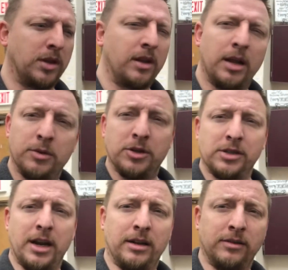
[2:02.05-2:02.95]
of the day was
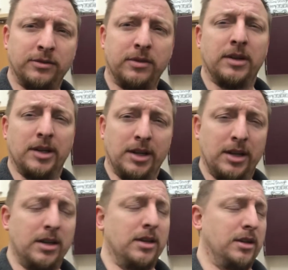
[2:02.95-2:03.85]
just of
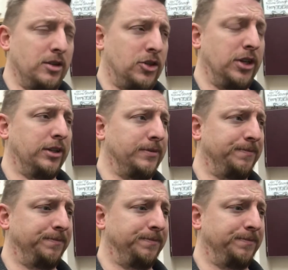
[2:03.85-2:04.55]
chill.